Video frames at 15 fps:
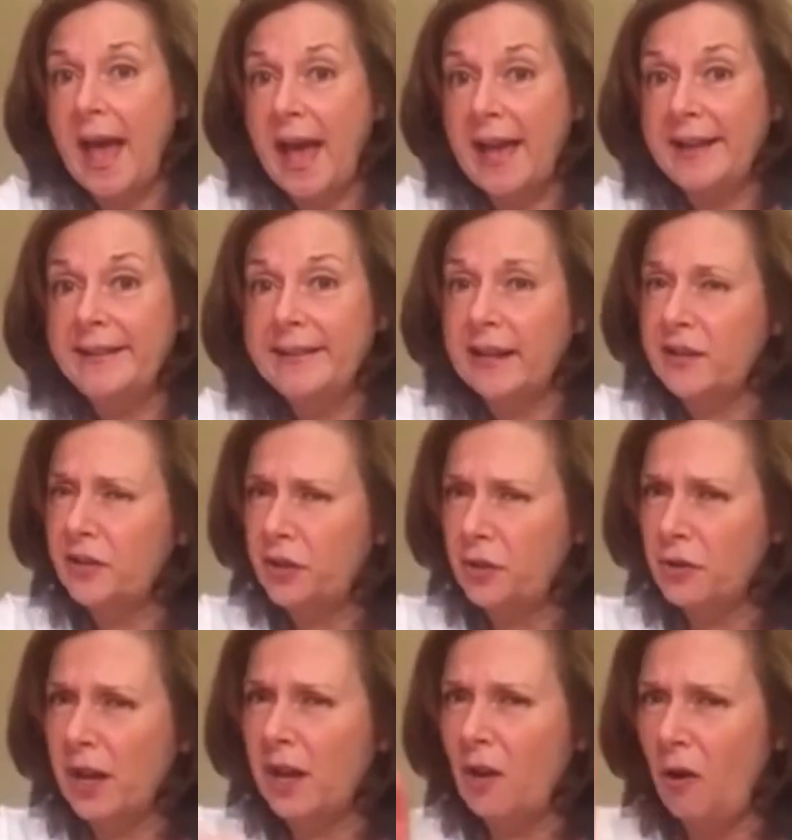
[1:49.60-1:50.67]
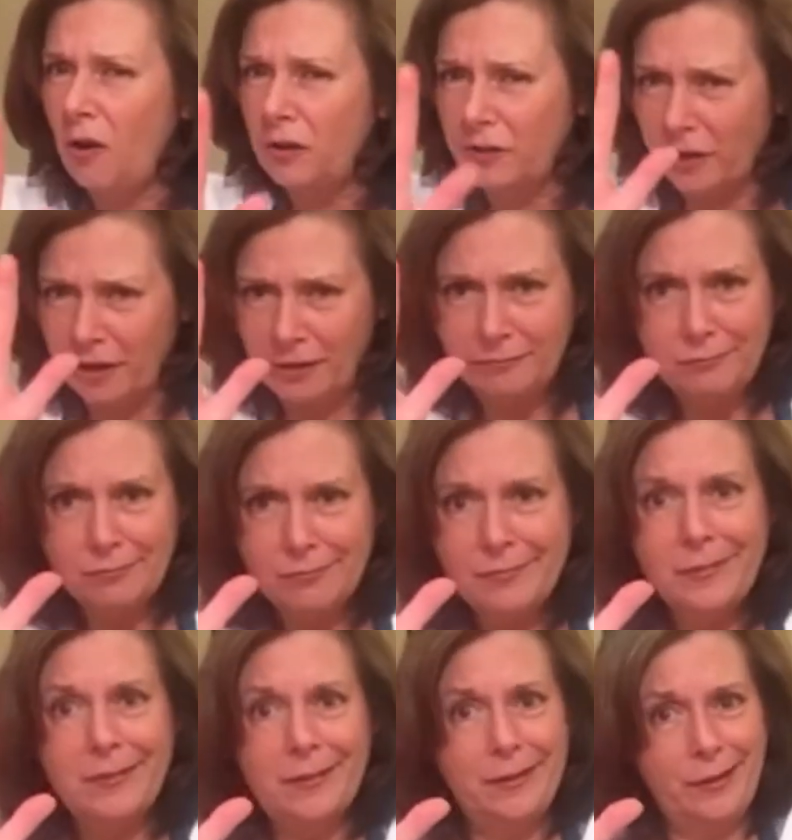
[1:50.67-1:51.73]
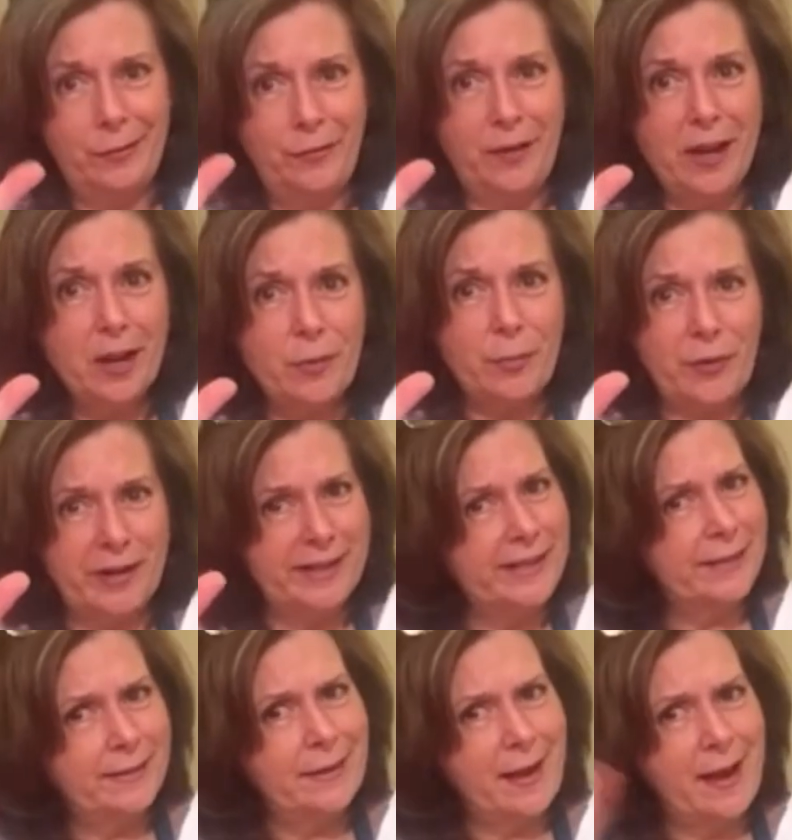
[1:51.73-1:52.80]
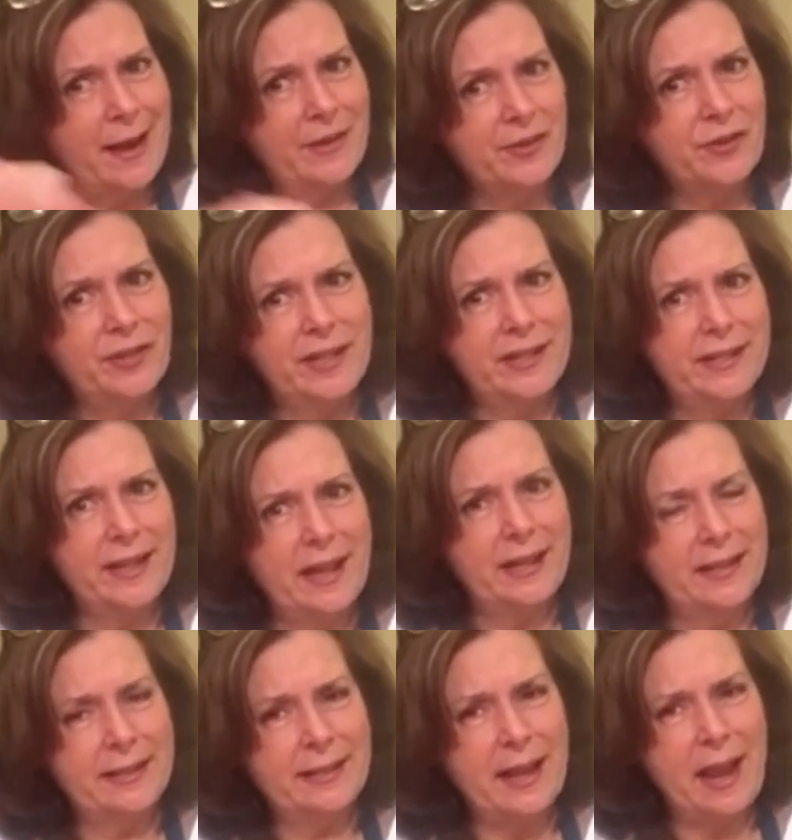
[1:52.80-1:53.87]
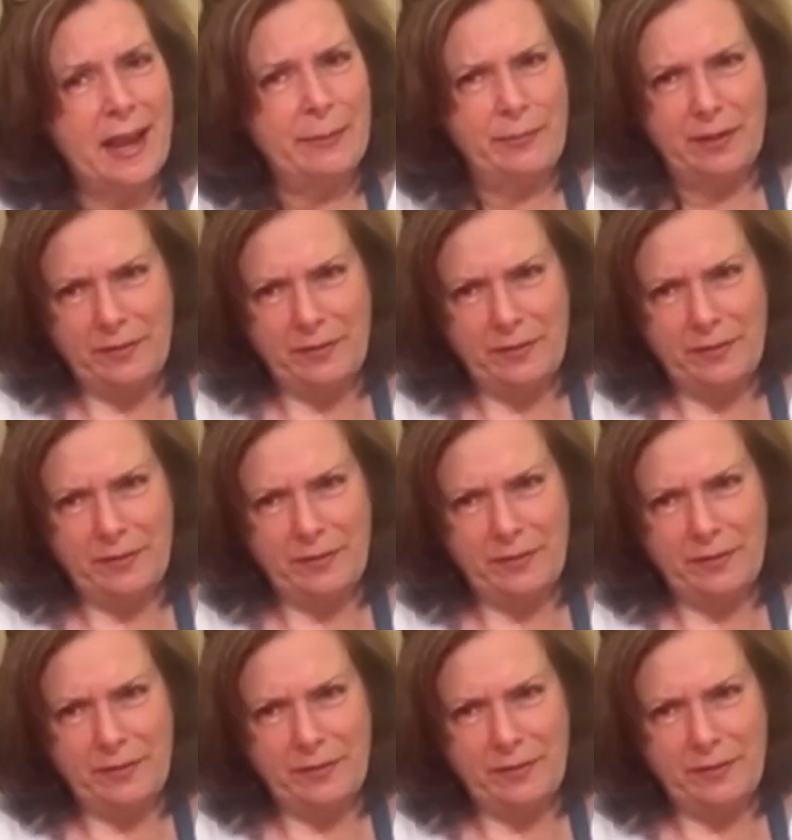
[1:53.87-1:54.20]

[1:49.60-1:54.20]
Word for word: And as you get older, your fingerprints actually stay the same,